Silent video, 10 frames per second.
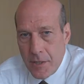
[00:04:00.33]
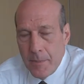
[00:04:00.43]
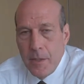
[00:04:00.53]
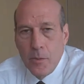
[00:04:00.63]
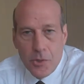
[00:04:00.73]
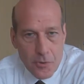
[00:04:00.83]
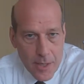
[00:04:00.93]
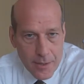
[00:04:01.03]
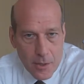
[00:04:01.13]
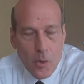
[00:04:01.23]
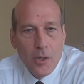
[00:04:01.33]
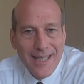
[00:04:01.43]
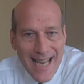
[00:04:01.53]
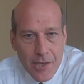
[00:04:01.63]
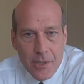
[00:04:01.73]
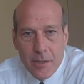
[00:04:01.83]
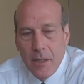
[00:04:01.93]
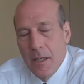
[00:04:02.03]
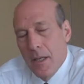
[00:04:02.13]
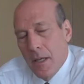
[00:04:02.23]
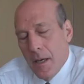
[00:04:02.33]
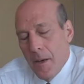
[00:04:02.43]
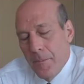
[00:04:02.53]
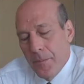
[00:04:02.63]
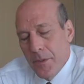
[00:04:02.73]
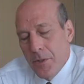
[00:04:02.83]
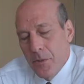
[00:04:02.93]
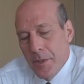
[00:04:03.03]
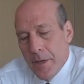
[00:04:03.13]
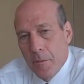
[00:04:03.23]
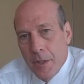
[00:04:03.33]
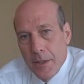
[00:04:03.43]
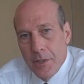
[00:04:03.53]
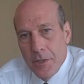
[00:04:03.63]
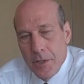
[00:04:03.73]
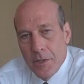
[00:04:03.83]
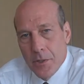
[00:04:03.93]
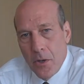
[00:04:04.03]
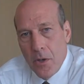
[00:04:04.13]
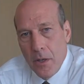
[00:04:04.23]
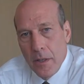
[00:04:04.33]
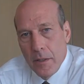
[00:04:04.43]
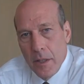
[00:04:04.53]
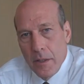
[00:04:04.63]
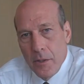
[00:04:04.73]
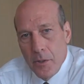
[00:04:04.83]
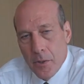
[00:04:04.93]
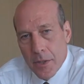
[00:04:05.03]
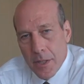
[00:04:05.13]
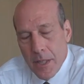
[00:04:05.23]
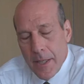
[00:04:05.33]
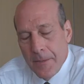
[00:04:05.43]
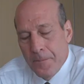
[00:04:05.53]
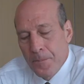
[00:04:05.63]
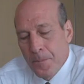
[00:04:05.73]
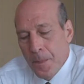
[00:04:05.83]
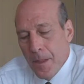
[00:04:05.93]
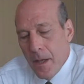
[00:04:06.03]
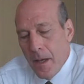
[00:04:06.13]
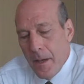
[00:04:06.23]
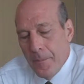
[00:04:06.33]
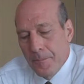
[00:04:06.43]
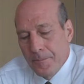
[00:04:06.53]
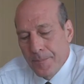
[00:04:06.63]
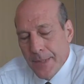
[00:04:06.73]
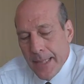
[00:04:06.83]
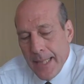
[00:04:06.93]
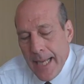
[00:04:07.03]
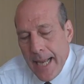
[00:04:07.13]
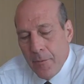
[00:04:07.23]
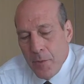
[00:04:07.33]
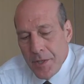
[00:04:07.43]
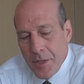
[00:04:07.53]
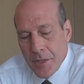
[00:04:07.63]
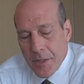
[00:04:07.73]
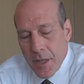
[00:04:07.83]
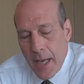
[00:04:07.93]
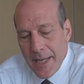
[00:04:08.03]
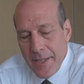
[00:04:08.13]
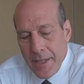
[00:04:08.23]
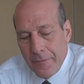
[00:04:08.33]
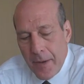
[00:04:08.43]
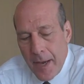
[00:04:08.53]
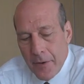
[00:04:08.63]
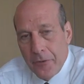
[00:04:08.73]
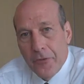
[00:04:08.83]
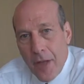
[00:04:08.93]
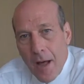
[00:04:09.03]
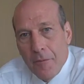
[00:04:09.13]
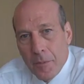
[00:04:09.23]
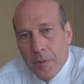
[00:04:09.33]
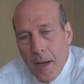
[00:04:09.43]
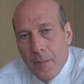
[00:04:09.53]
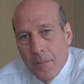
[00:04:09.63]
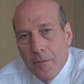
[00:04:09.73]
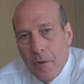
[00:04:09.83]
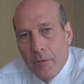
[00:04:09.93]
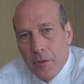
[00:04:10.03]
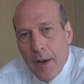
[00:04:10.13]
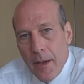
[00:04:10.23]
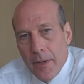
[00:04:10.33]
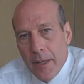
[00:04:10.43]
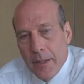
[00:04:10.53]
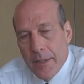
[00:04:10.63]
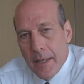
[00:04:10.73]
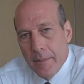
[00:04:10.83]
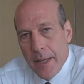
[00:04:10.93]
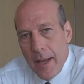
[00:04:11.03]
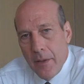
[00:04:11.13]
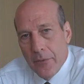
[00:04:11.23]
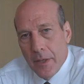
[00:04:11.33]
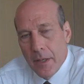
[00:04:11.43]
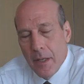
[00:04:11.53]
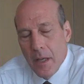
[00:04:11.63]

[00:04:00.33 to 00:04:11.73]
somebody who was trying to call attention um, to the terrible conditions he saw in, in New York City. Um, and Riis's idea for how to solve the problem of overcrowding in tenement housing